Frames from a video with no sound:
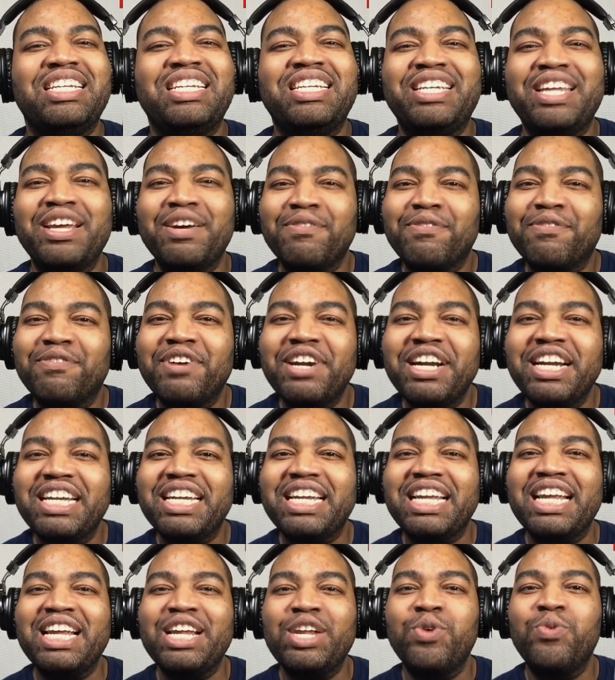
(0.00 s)
different
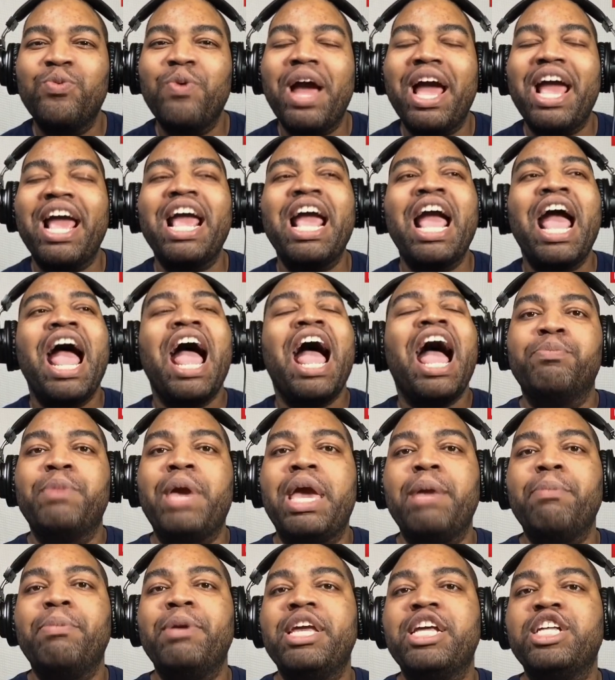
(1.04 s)
in a way.
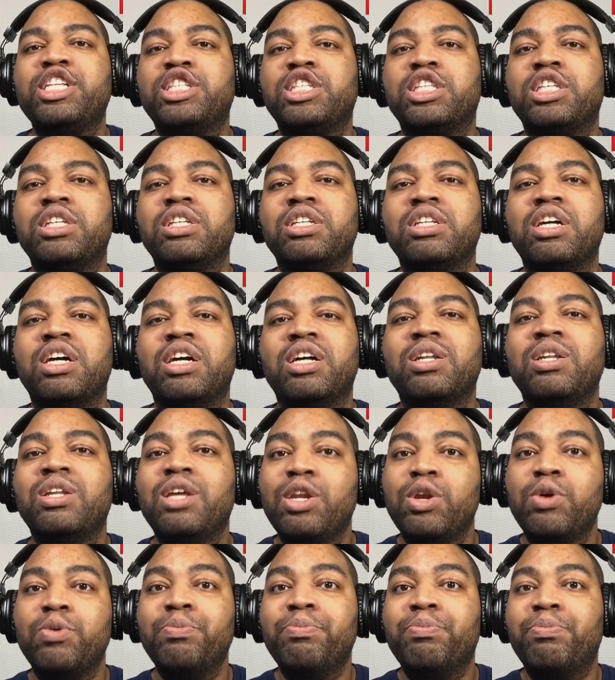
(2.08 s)
Maybe it's a
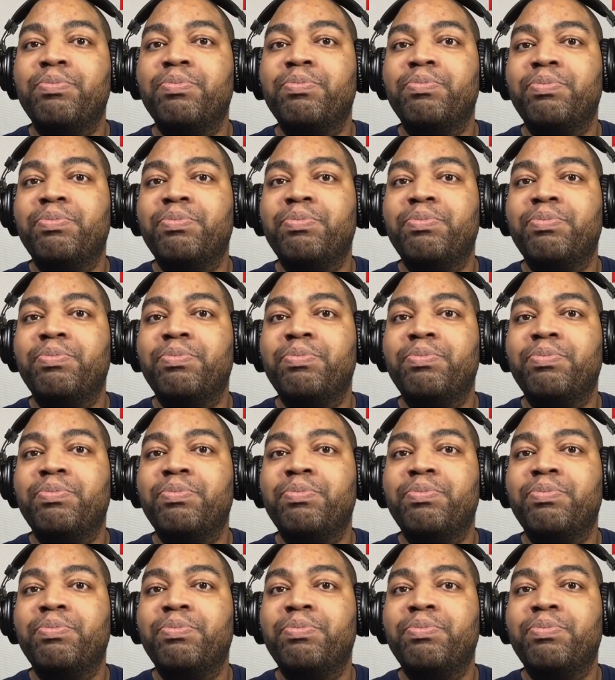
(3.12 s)
little